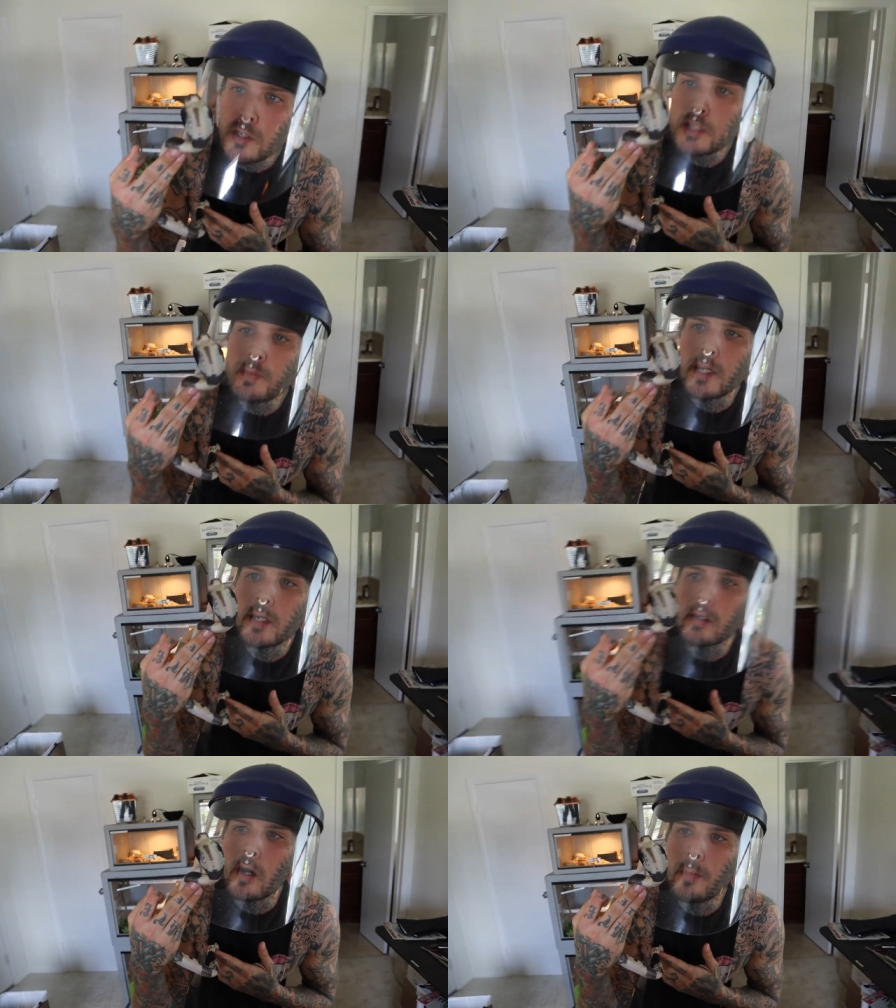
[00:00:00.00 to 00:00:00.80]

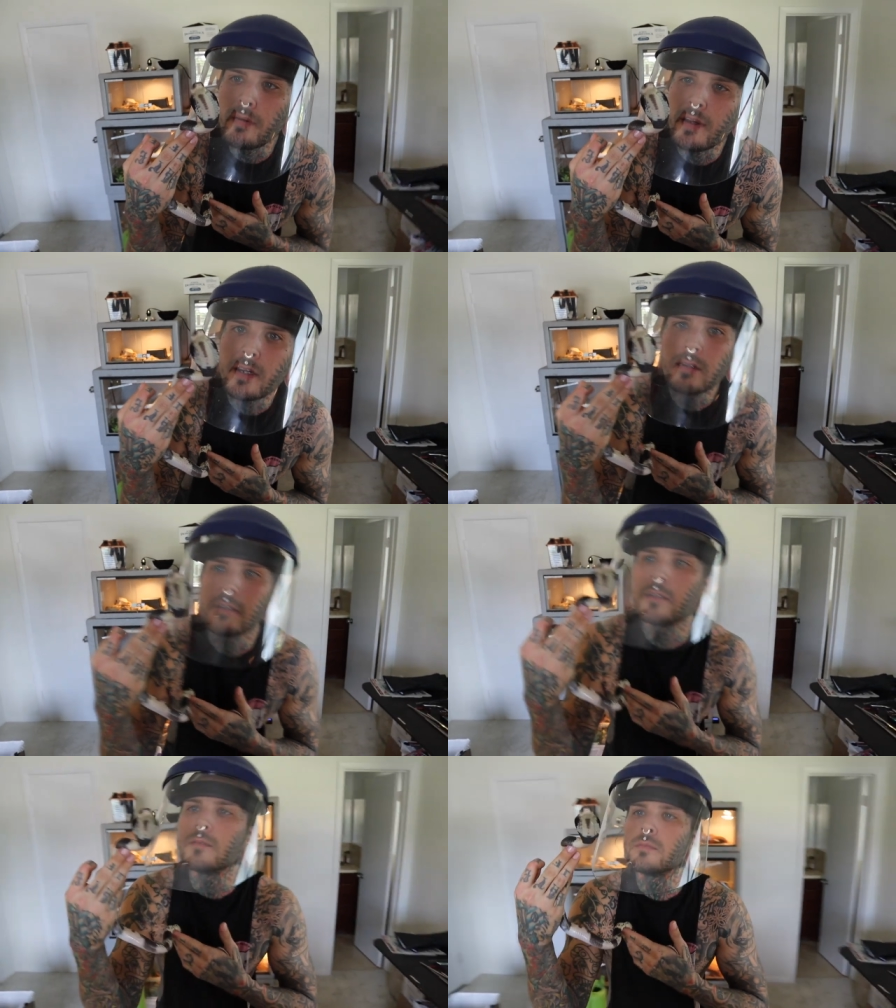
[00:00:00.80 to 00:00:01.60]
Kobe right here.
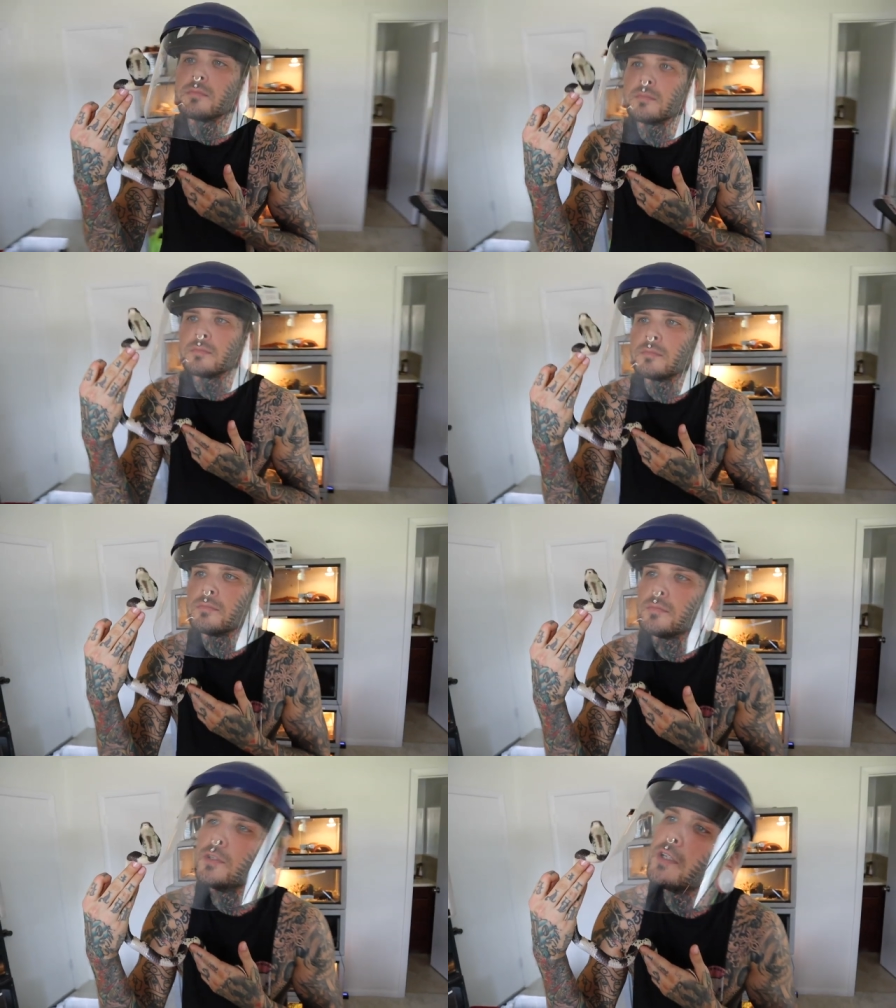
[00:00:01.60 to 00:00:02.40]

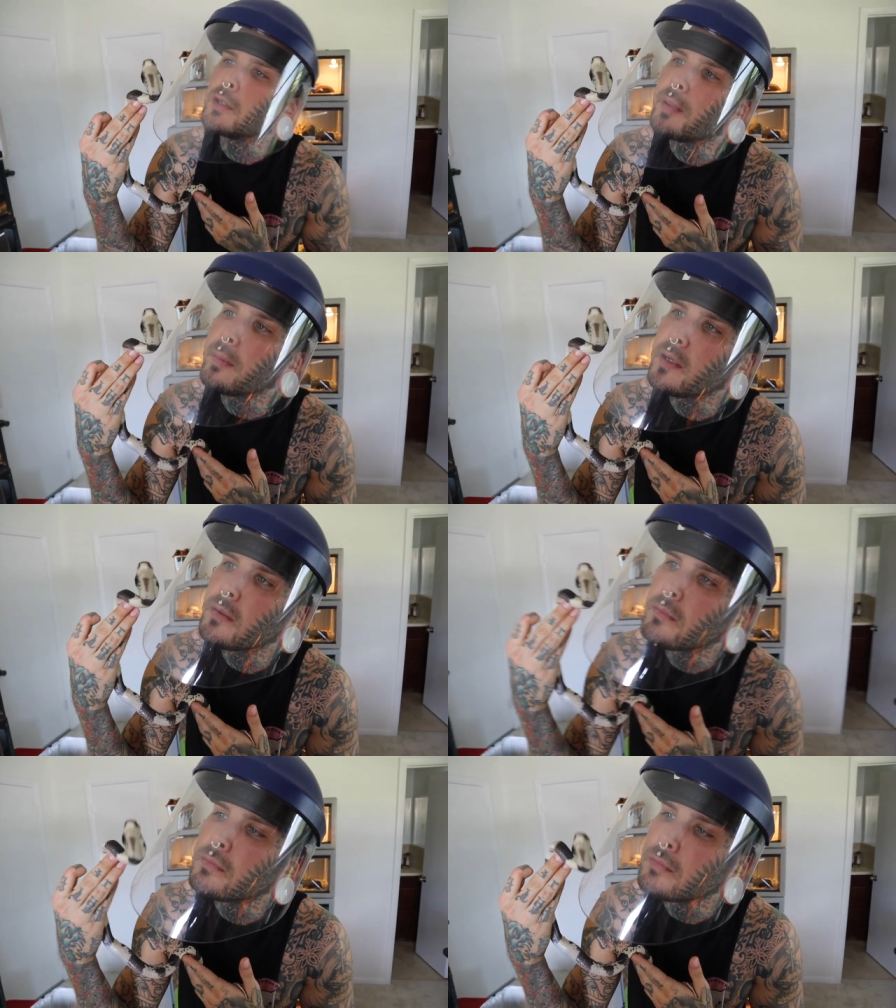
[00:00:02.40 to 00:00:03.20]
Your little baby.
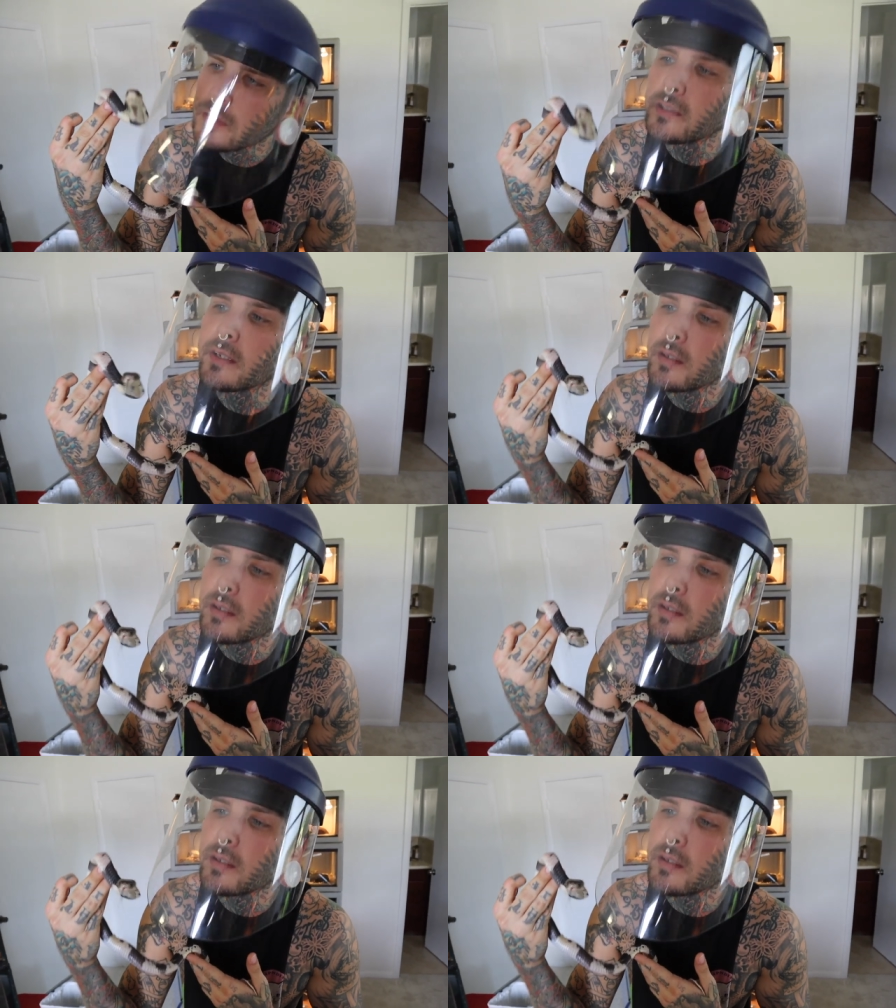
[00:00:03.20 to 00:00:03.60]
He's